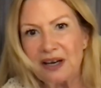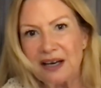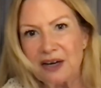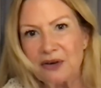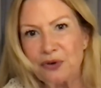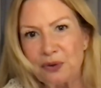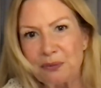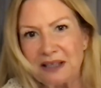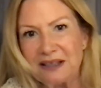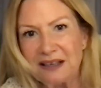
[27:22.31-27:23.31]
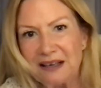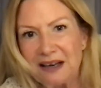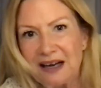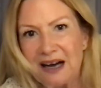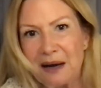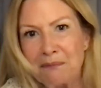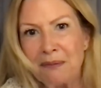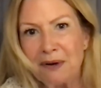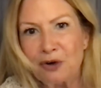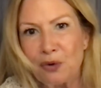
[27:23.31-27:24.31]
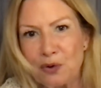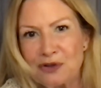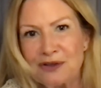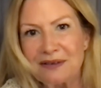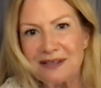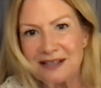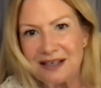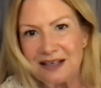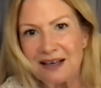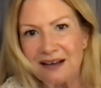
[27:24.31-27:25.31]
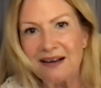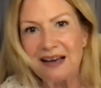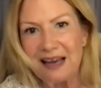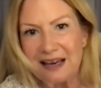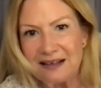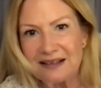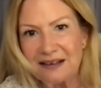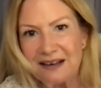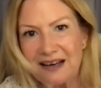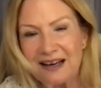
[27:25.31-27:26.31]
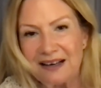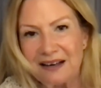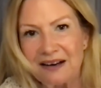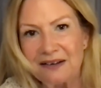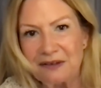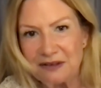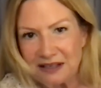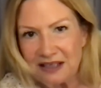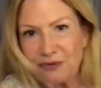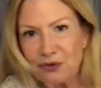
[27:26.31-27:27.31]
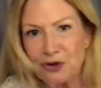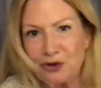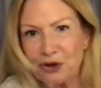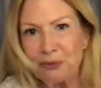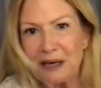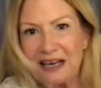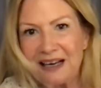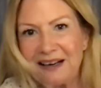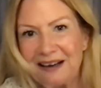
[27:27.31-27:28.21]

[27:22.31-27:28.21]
Reiner Fuellmich, am Grossen Sieke 8 in D for Germany